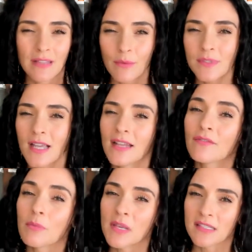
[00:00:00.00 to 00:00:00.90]
That was kind of
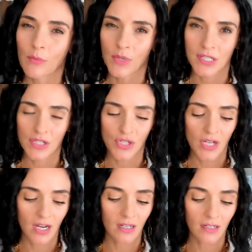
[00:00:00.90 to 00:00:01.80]
the piece I wanted to
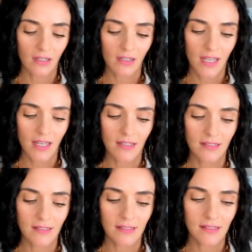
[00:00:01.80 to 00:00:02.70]
share
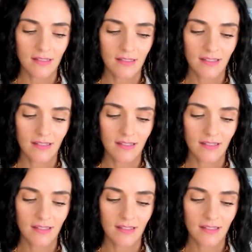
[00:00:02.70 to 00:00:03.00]
is